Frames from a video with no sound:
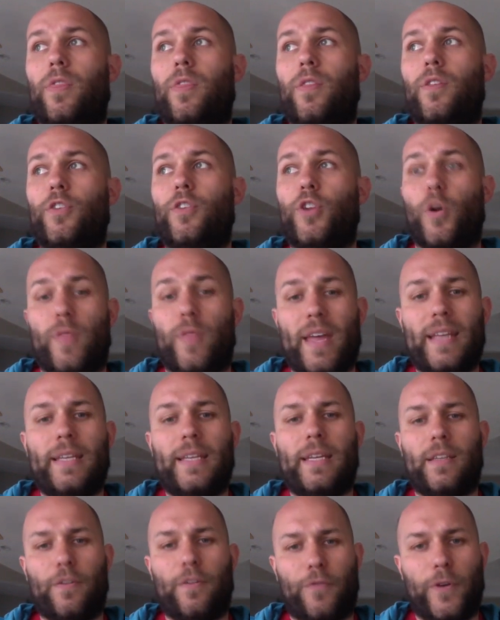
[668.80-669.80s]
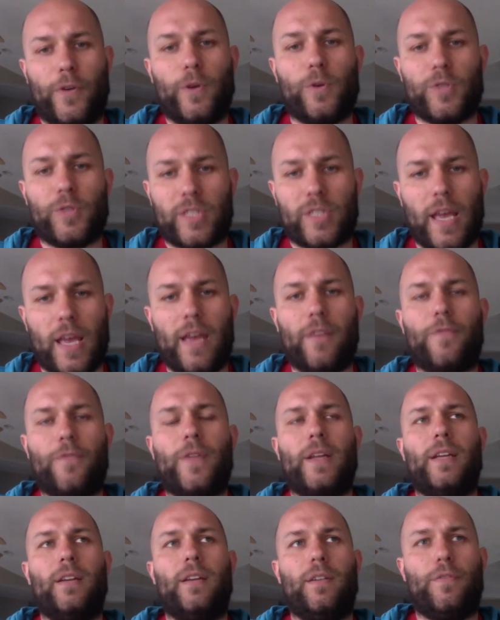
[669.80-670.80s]
they need to feel safe.
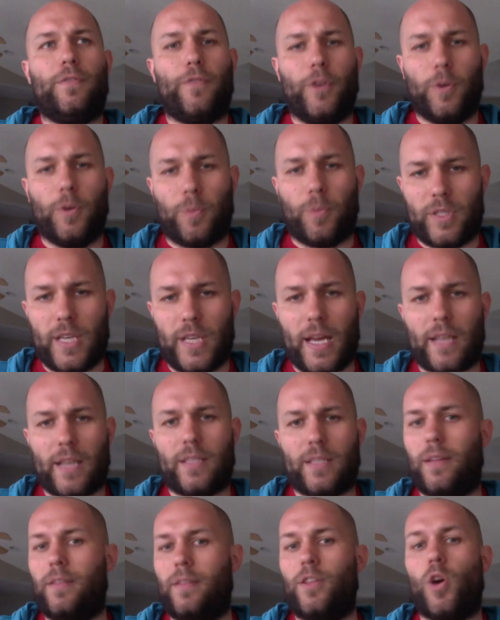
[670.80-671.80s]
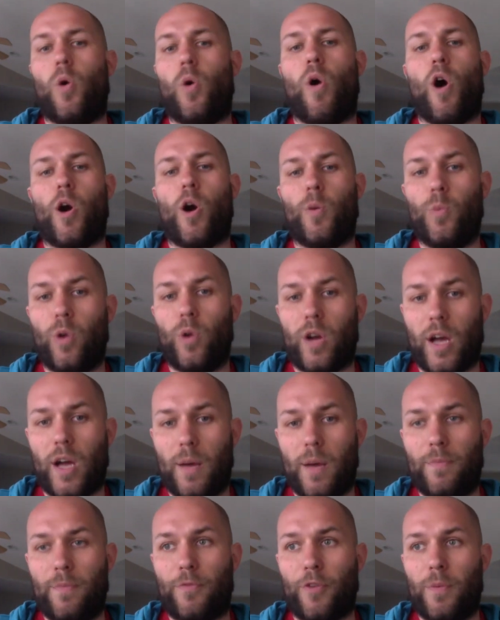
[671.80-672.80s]
They need to feel protected. No harm will
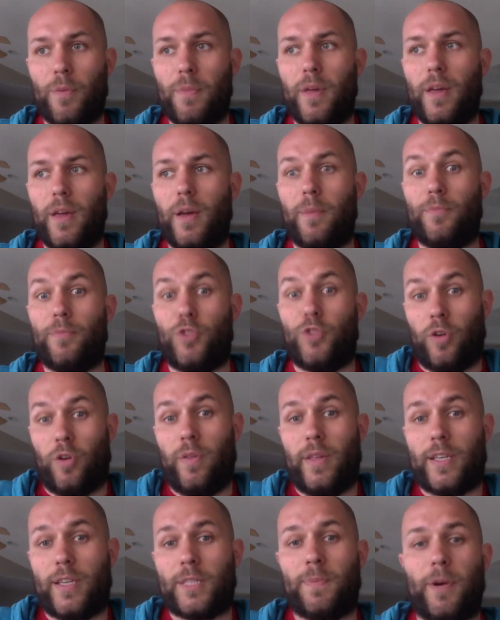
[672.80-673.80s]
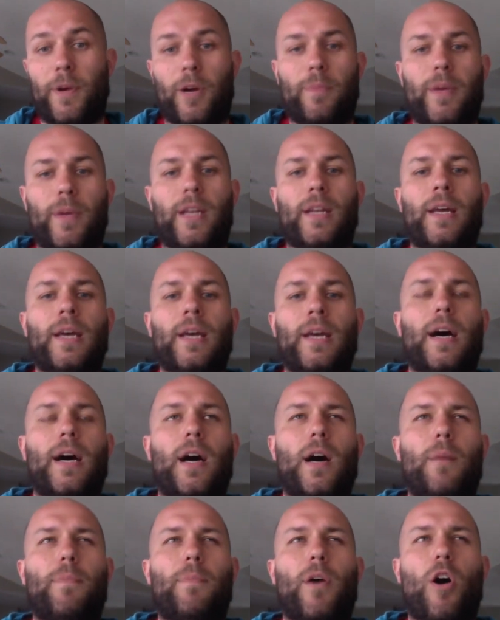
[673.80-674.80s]
come from them during the experiment.
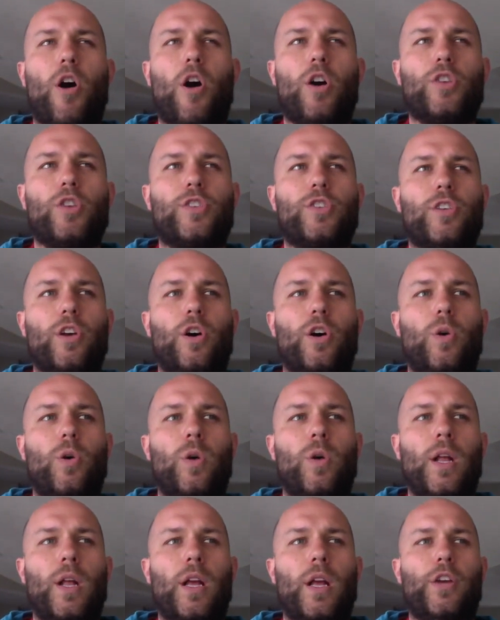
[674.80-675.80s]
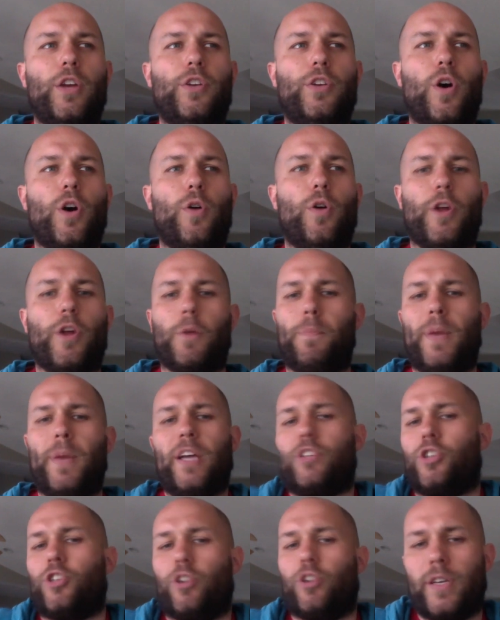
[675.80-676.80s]
But also, their
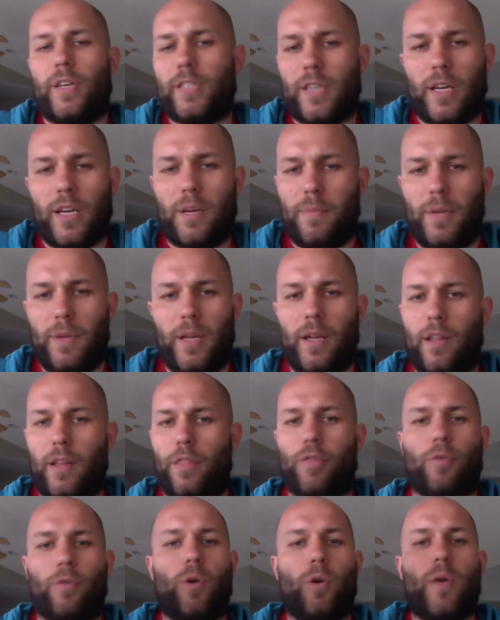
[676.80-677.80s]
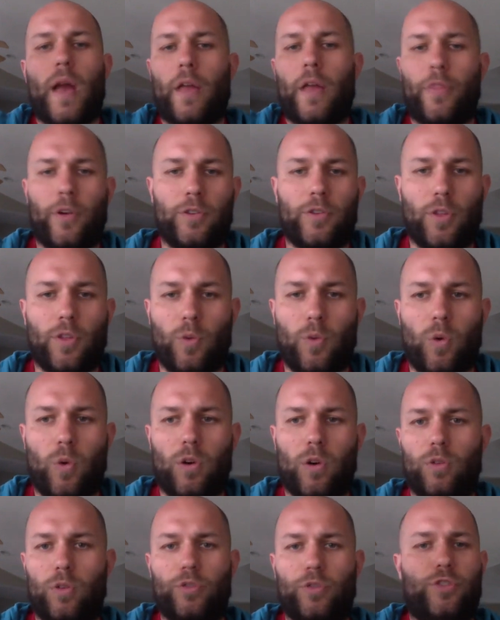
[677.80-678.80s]
picture is going to be thrown out there to the
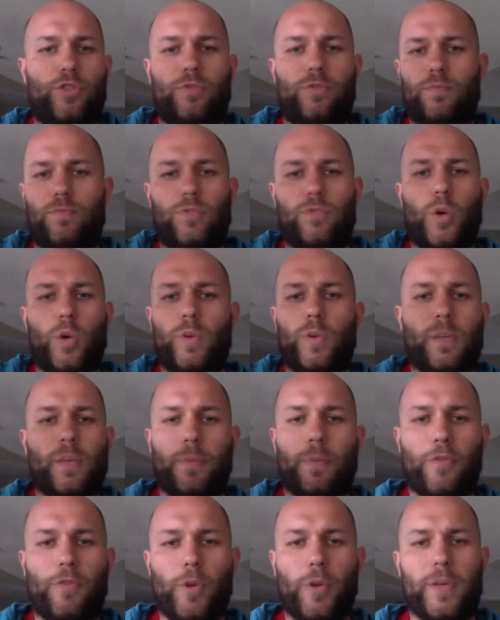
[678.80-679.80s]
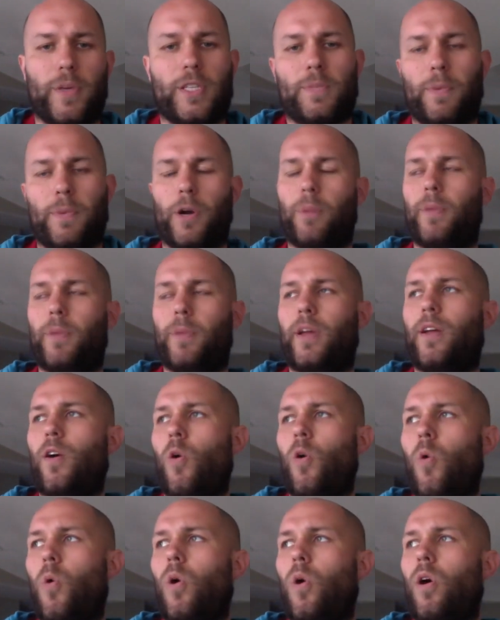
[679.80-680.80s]
world doing something from the experiment,
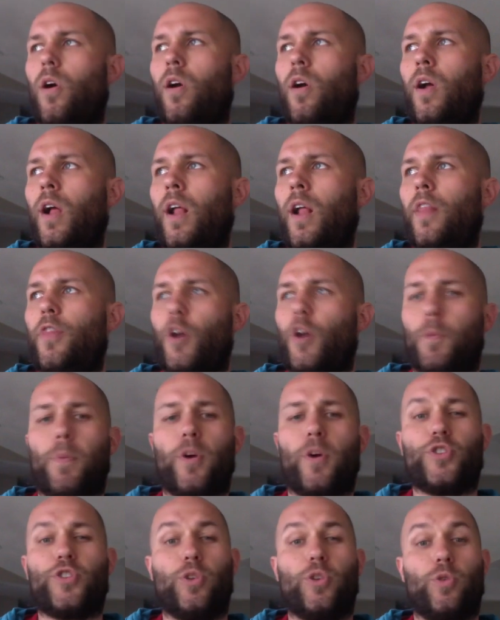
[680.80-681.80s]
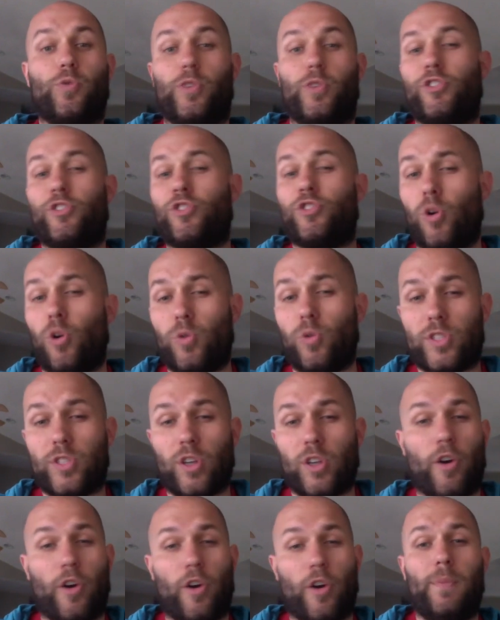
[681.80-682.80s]
or their personal results
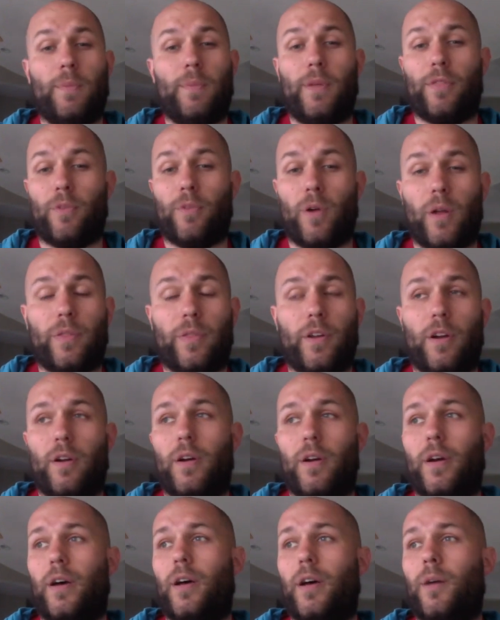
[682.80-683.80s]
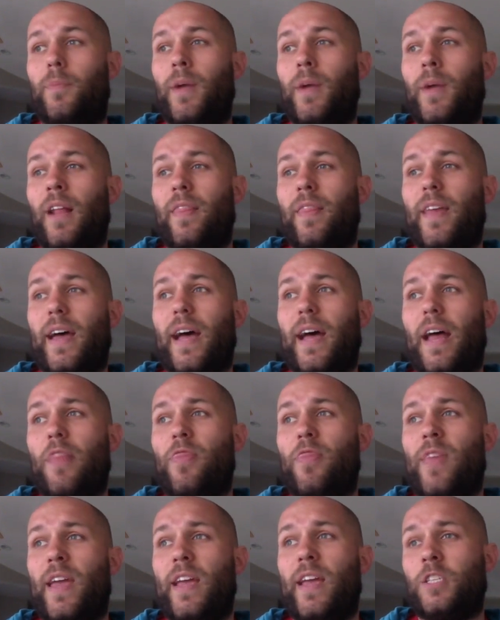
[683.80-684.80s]
aren't going to be thrown out there.
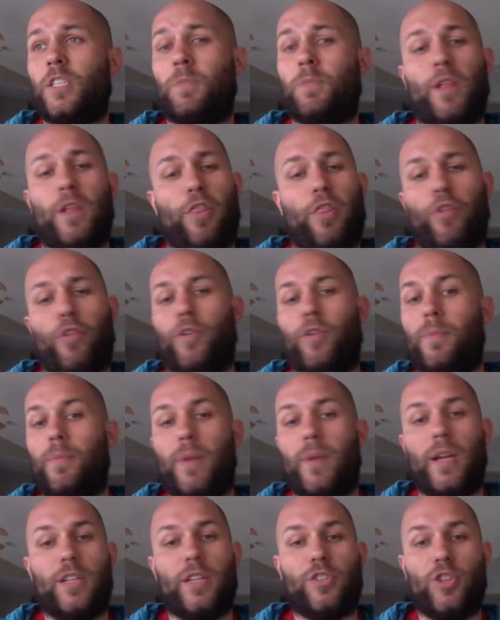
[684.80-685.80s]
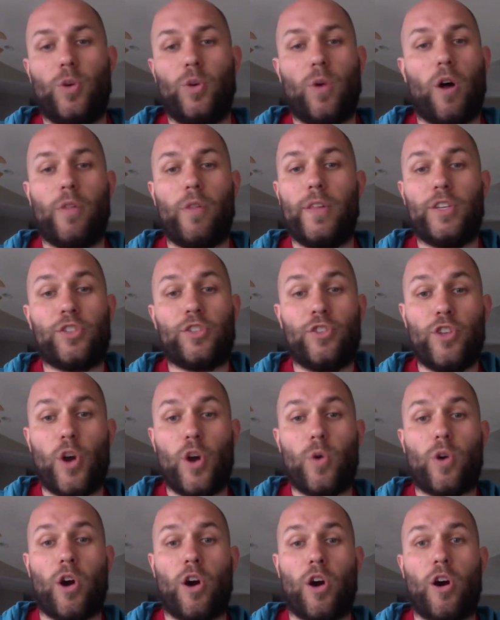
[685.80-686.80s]
That they spent 30 minutes doing all these
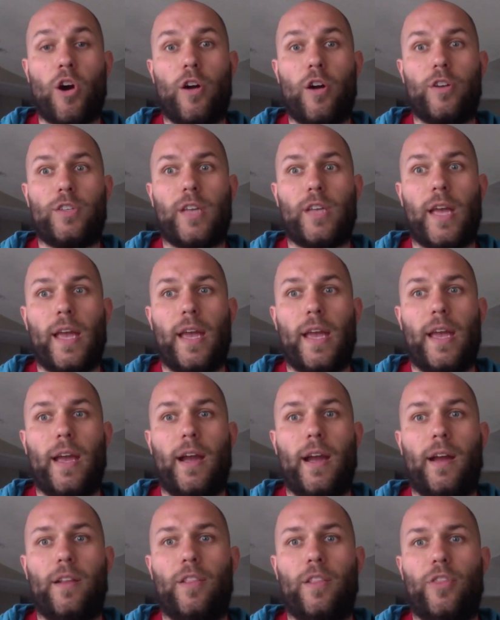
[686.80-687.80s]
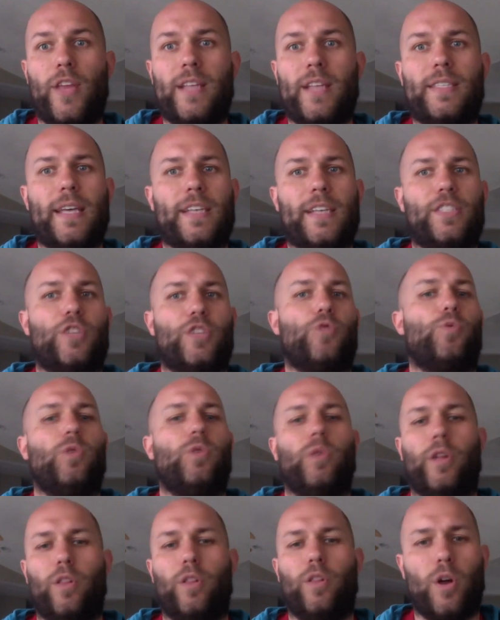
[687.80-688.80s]
note cards and they tested
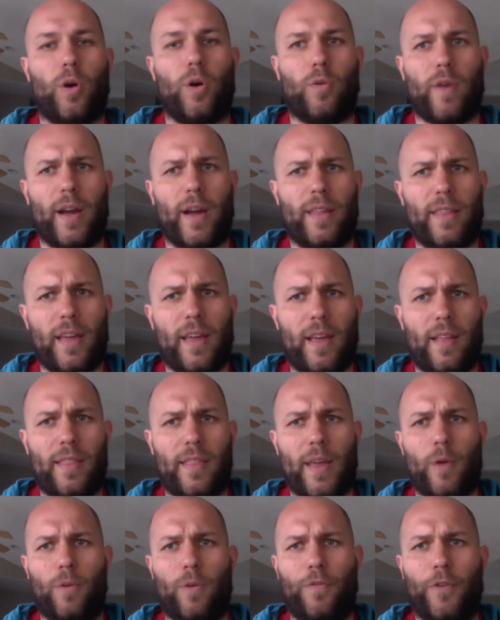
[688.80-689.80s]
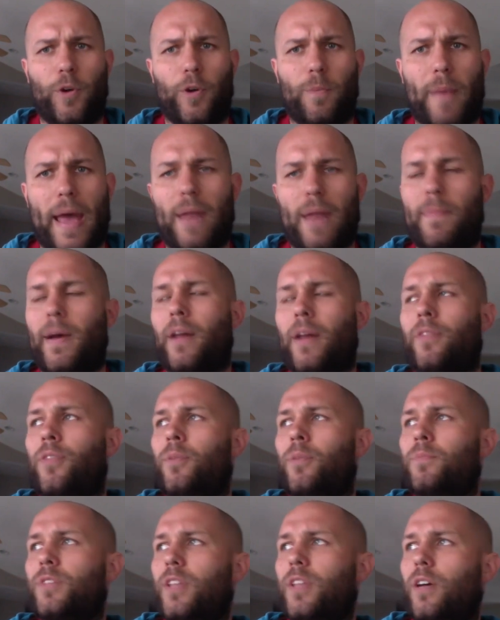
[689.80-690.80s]
really low, right? And they would feel bad about
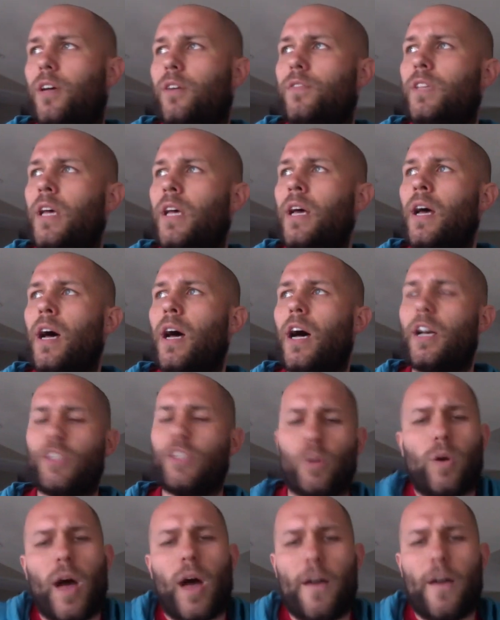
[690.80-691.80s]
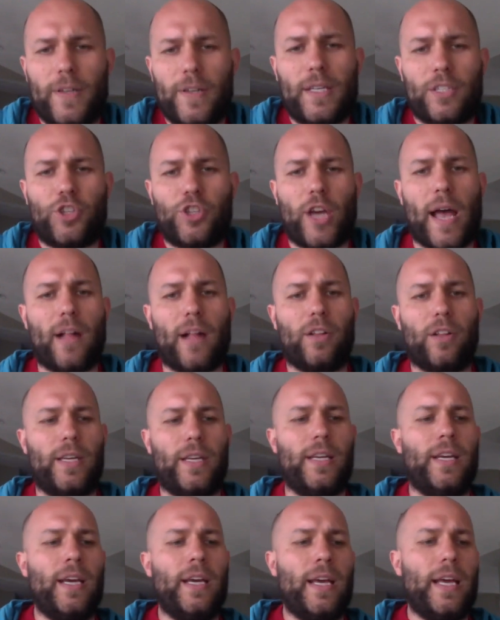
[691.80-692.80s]
themselves. So
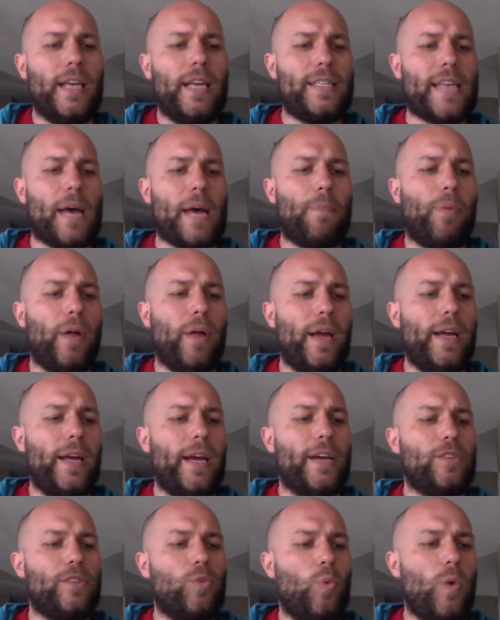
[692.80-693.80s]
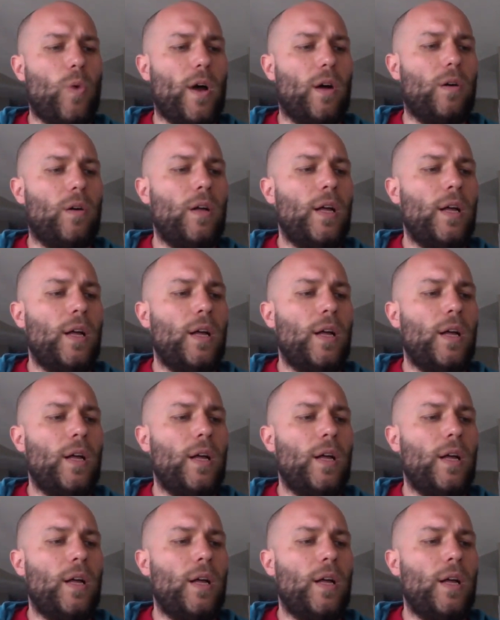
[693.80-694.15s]
confidentiality is at play as well.